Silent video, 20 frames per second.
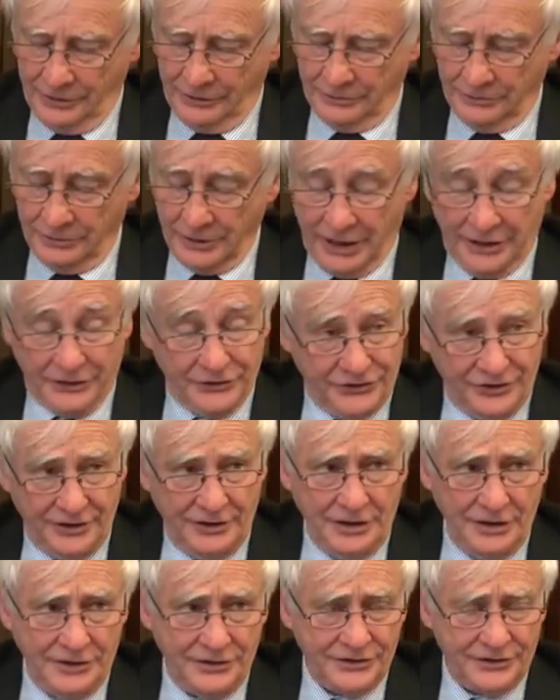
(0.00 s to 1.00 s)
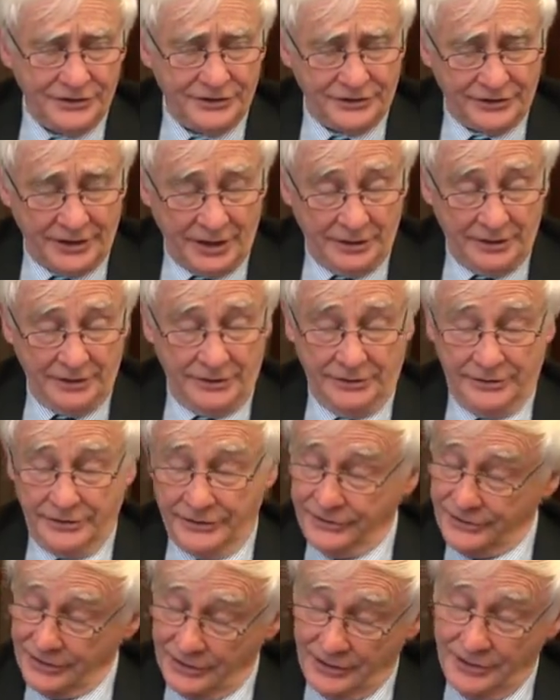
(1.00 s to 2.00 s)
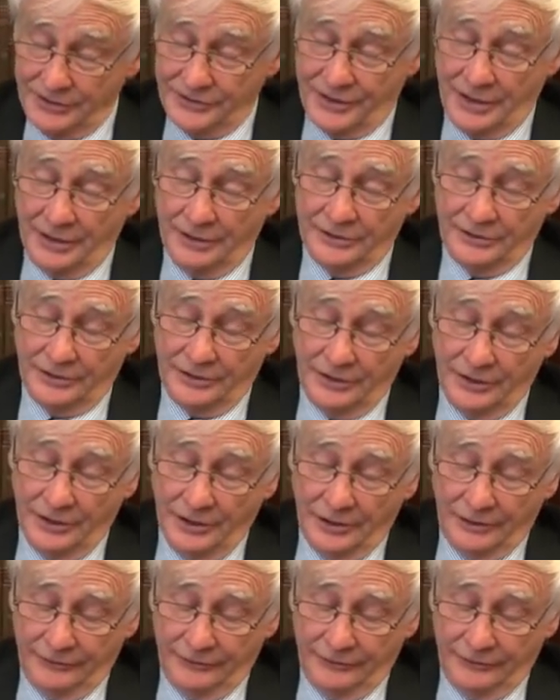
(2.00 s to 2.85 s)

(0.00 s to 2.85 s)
You'll get city center